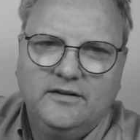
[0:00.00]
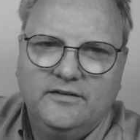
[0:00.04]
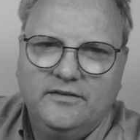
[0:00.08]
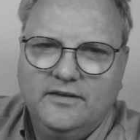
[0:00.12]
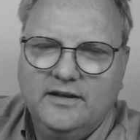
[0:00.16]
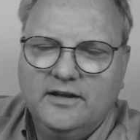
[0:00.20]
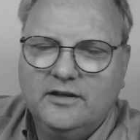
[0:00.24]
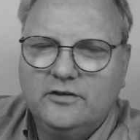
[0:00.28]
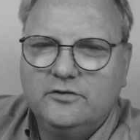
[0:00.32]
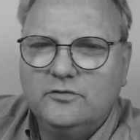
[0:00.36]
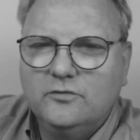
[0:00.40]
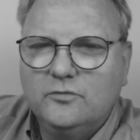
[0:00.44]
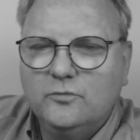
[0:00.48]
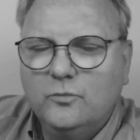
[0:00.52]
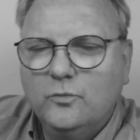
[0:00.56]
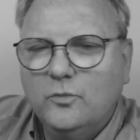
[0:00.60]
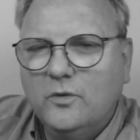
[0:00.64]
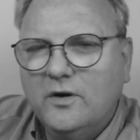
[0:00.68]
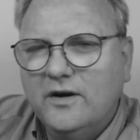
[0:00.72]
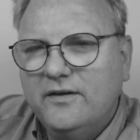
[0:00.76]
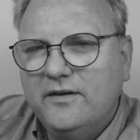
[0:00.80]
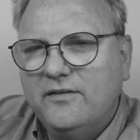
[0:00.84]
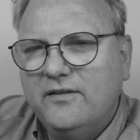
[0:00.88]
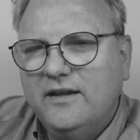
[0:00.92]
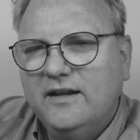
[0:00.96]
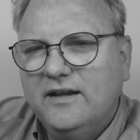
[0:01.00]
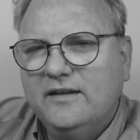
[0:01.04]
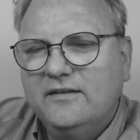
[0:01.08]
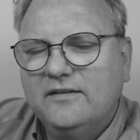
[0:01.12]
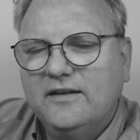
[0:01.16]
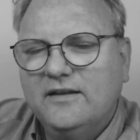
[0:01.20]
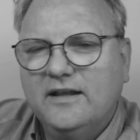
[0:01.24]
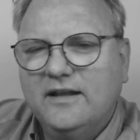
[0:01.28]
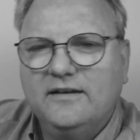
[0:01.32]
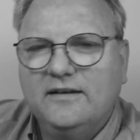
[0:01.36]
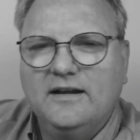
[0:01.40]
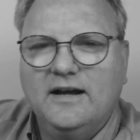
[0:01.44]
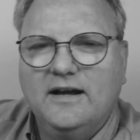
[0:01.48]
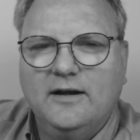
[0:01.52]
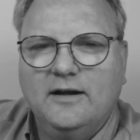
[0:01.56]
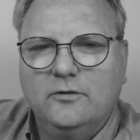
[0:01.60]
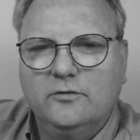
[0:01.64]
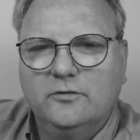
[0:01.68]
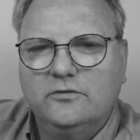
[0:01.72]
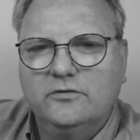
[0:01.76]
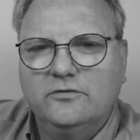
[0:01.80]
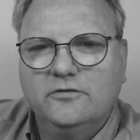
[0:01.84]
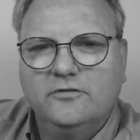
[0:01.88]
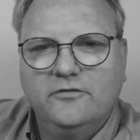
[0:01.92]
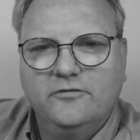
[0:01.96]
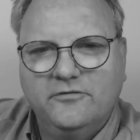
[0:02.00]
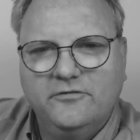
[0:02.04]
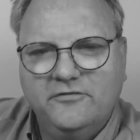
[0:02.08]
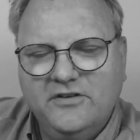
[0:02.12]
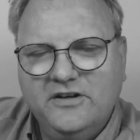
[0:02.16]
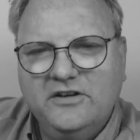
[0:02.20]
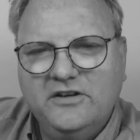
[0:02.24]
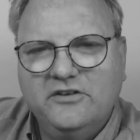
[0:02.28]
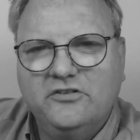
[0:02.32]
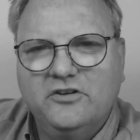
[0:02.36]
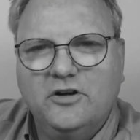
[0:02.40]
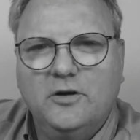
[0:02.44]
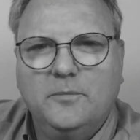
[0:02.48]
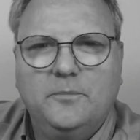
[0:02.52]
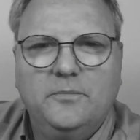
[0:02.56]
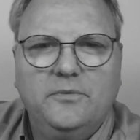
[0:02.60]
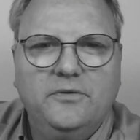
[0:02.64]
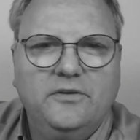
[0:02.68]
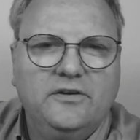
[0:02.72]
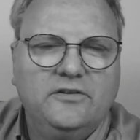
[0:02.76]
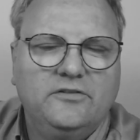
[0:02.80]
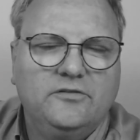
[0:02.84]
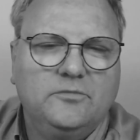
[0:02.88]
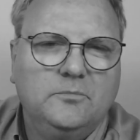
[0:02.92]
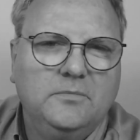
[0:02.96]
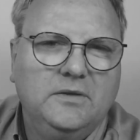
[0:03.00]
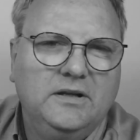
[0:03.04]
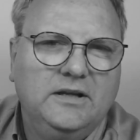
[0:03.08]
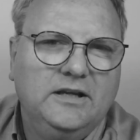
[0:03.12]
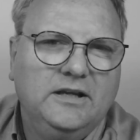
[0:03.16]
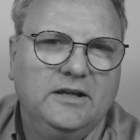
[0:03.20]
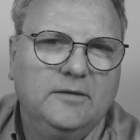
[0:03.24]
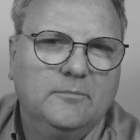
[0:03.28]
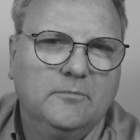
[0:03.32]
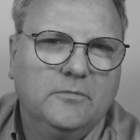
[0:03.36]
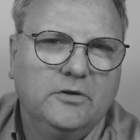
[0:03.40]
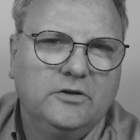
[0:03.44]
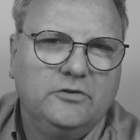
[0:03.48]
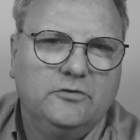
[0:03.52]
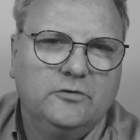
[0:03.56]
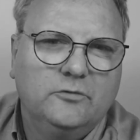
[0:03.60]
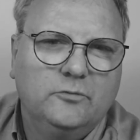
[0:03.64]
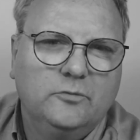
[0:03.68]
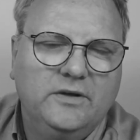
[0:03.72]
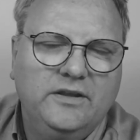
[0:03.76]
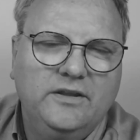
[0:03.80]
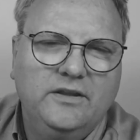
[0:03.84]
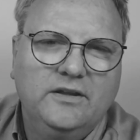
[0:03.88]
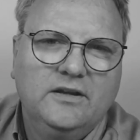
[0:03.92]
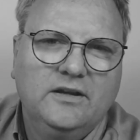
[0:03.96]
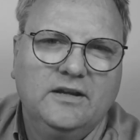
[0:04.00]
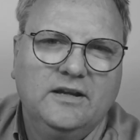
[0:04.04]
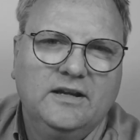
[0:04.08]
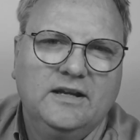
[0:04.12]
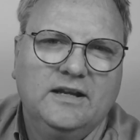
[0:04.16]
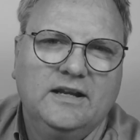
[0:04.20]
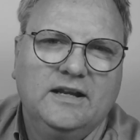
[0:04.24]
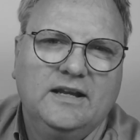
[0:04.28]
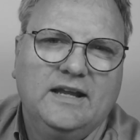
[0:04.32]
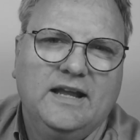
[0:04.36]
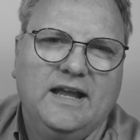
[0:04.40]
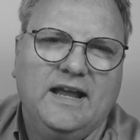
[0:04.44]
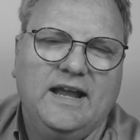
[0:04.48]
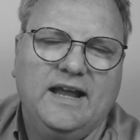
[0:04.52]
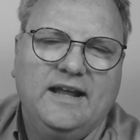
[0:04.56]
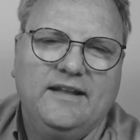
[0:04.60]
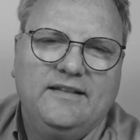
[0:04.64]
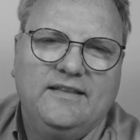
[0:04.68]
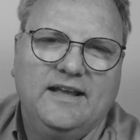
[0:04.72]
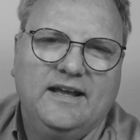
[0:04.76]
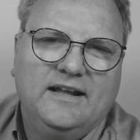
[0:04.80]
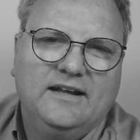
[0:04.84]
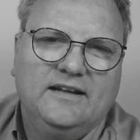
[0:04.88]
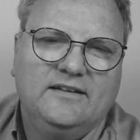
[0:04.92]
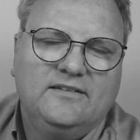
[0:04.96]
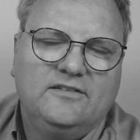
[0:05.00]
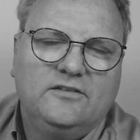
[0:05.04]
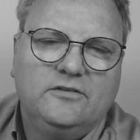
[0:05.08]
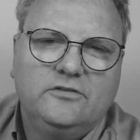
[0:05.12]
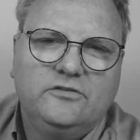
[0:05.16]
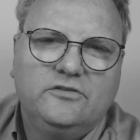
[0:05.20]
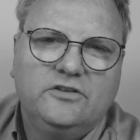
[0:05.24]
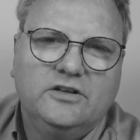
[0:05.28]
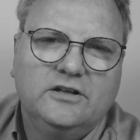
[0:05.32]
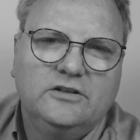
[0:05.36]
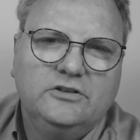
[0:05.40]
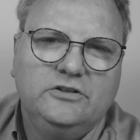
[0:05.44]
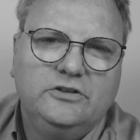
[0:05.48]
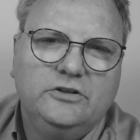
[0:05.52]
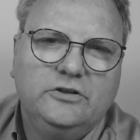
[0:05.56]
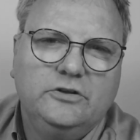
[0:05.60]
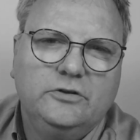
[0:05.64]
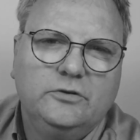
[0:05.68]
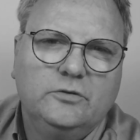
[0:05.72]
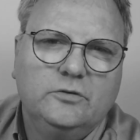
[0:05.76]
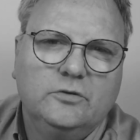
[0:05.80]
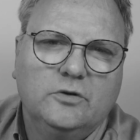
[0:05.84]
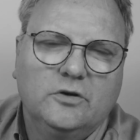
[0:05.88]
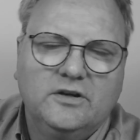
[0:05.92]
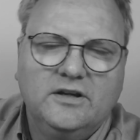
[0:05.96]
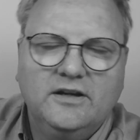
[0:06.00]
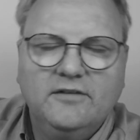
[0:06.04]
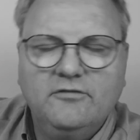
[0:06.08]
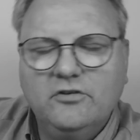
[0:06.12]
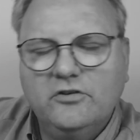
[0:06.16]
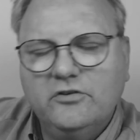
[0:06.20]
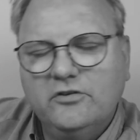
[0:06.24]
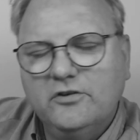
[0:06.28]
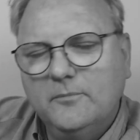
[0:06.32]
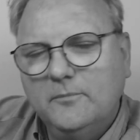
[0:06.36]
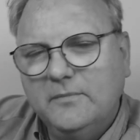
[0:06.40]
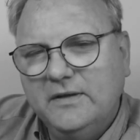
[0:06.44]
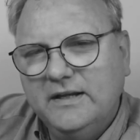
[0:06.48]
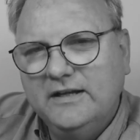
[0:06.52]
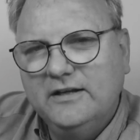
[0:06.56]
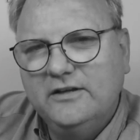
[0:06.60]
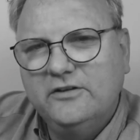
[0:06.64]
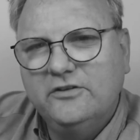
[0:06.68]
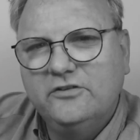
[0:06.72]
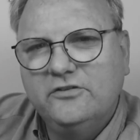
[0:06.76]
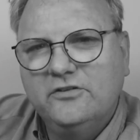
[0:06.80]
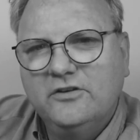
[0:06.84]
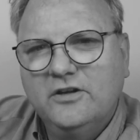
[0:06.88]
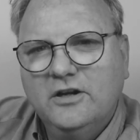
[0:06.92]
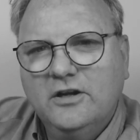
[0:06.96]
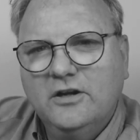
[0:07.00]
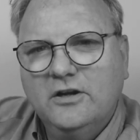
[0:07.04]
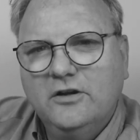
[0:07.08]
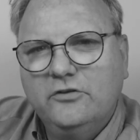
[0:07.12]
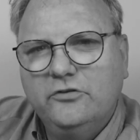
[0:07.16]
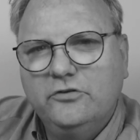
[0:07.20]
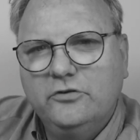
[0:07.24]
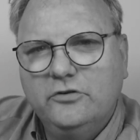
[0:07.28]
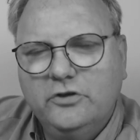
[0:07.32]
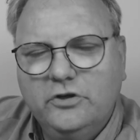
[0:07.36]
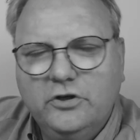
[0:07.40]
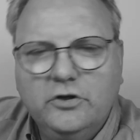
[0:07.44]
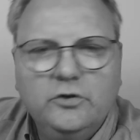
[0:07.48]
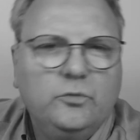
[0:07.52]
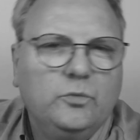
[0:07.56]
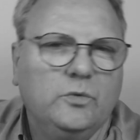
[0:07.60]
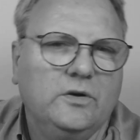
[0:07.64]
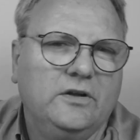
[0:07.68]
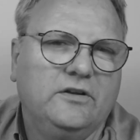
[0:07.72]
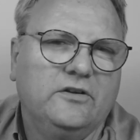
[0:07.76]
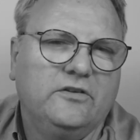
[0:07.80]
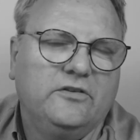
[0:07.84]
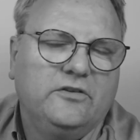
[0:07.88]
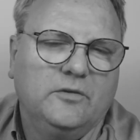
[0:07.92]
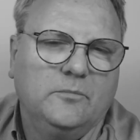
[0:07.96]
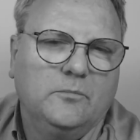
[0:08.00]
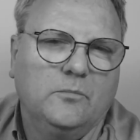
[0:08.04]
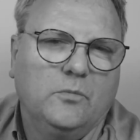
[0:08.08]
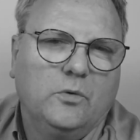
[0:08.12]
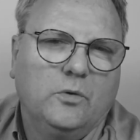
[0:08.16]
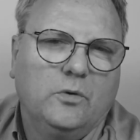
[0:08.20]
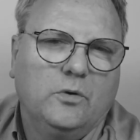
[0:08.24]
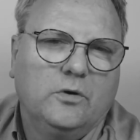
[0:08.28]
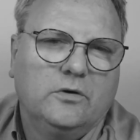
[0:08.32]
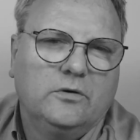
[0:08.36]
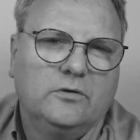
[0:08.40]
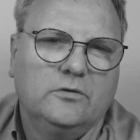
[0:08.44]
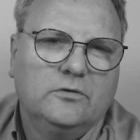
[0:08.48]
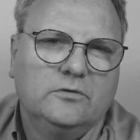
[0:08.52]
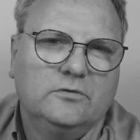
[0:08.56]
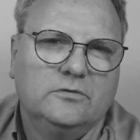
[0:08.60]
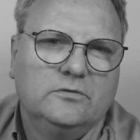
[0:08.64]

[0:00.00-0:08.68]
there's one thing that I'll finish up this mini module with, and that is to tell you or give you some links to Qt Widgets and more,